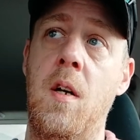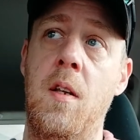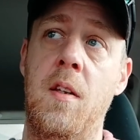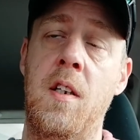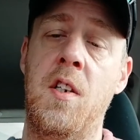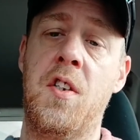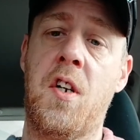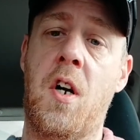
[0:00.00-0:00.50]

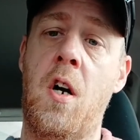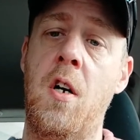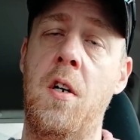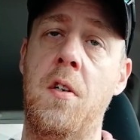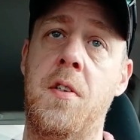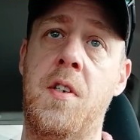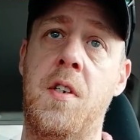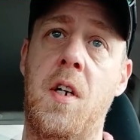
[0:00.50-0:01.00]
these
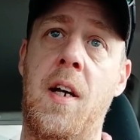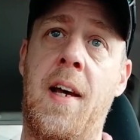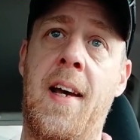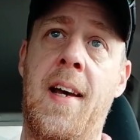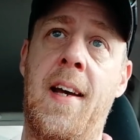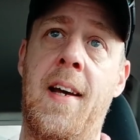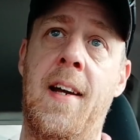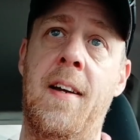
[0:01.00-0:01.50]
carts
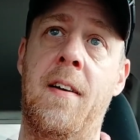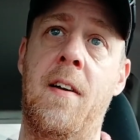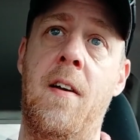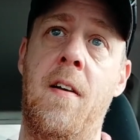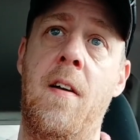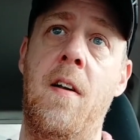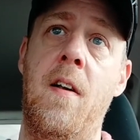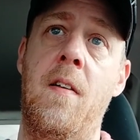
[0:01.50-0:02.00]
and
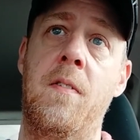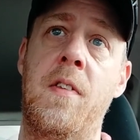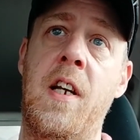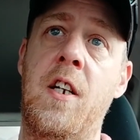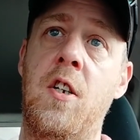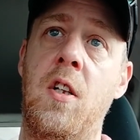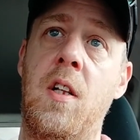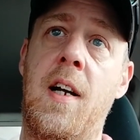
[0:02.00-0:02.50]
they
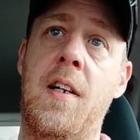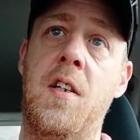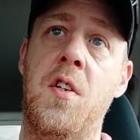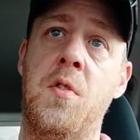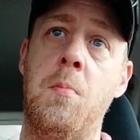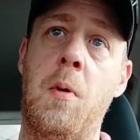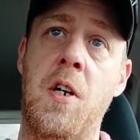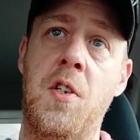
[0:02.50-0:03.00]
collect
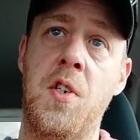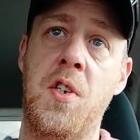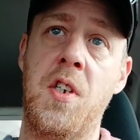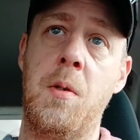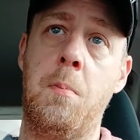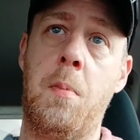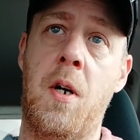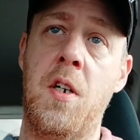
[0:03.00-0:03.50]
as much as
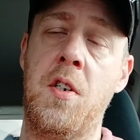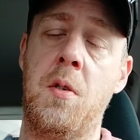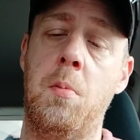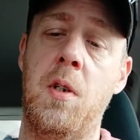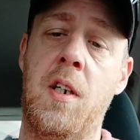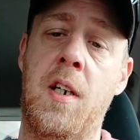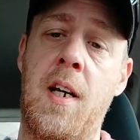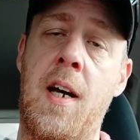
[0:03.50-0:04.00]
they
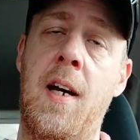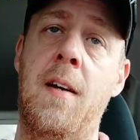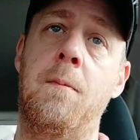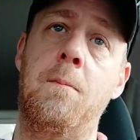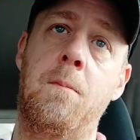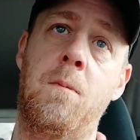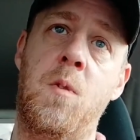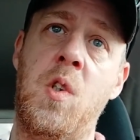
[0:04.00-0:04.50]
possibly
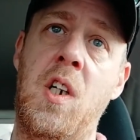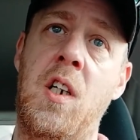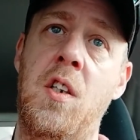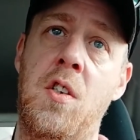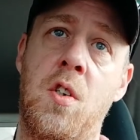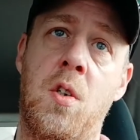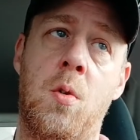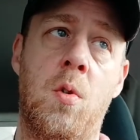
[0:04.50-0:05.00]
can take
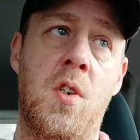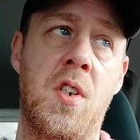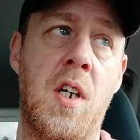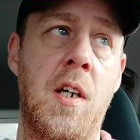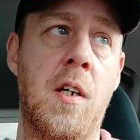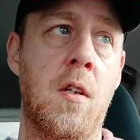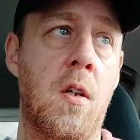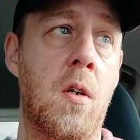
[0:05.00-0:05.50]
it to a
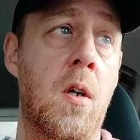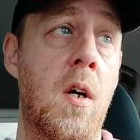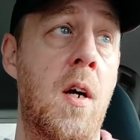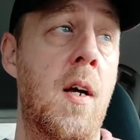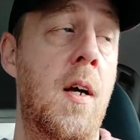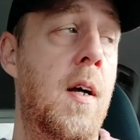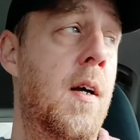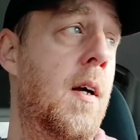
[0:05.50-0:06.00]
recycler
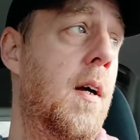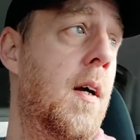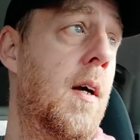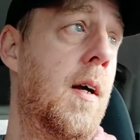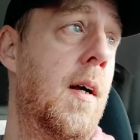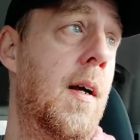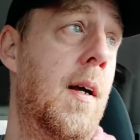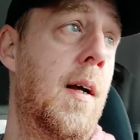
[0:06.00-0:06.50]

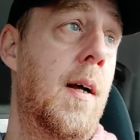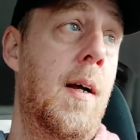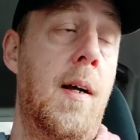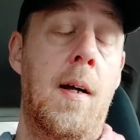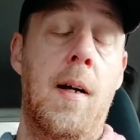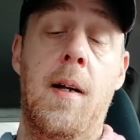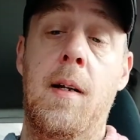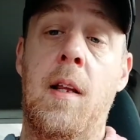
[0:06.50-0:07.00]

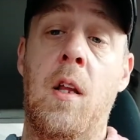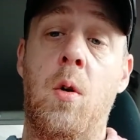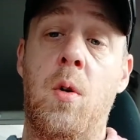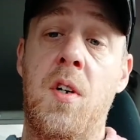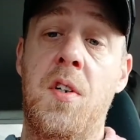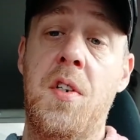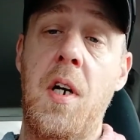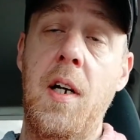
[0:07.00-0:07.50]
now the
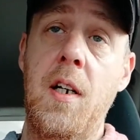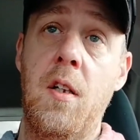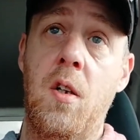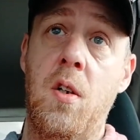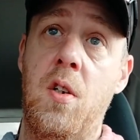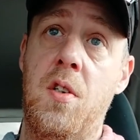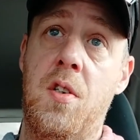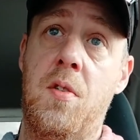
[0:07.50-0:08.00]

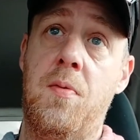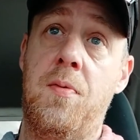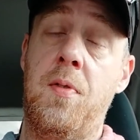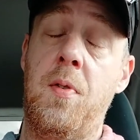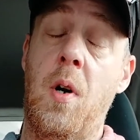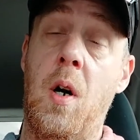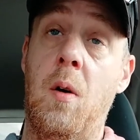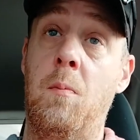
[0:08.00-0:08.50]
recyclers,
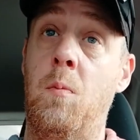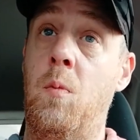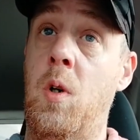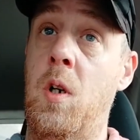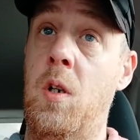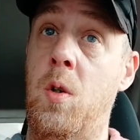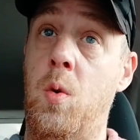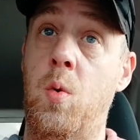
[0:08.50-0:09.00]
from
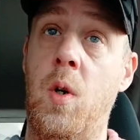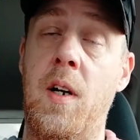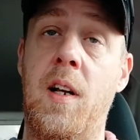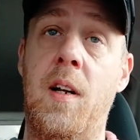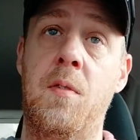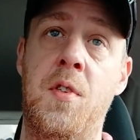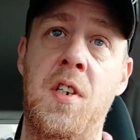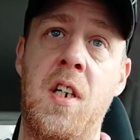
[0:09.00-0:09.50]
what
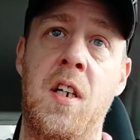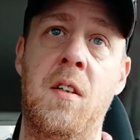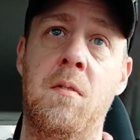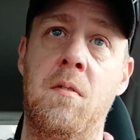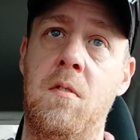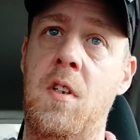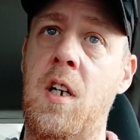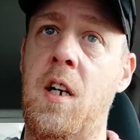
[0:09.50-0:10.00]
I've
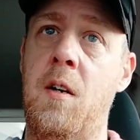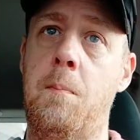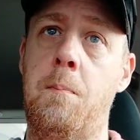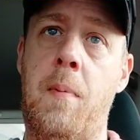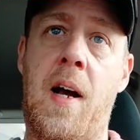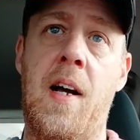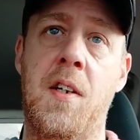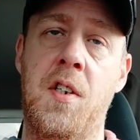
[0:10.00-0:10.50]
seen, kind of
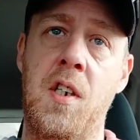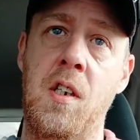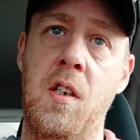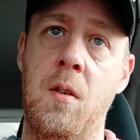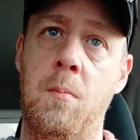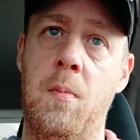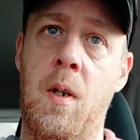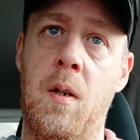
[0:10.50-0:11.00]
passing
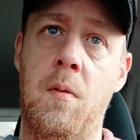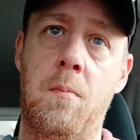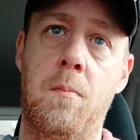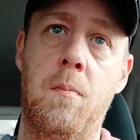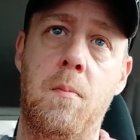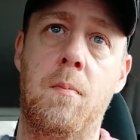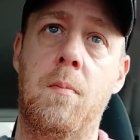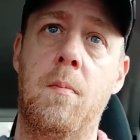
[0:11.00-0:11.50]
them
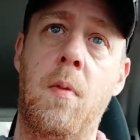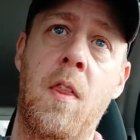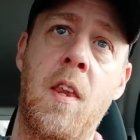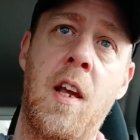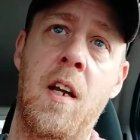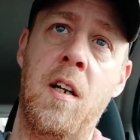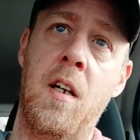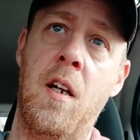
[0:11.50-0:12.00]

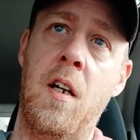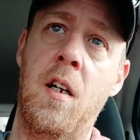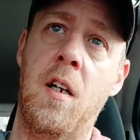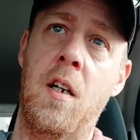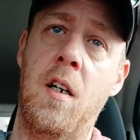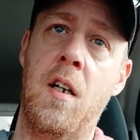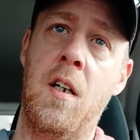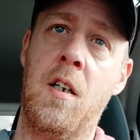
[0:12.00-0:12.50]
in
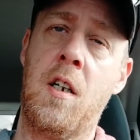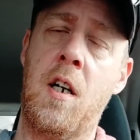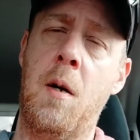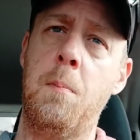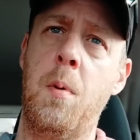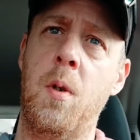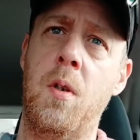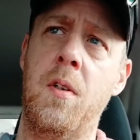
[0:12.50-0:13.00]
uh, a,
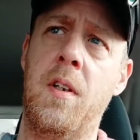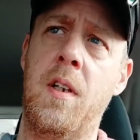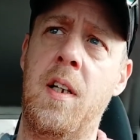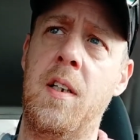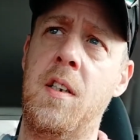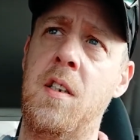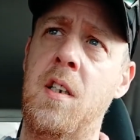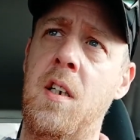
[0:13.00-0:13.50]
couple
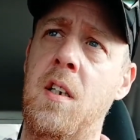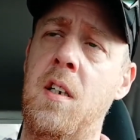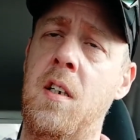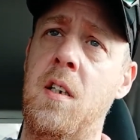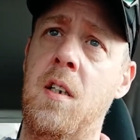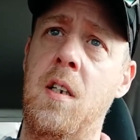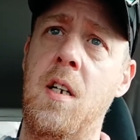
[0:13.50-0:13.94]
that uh,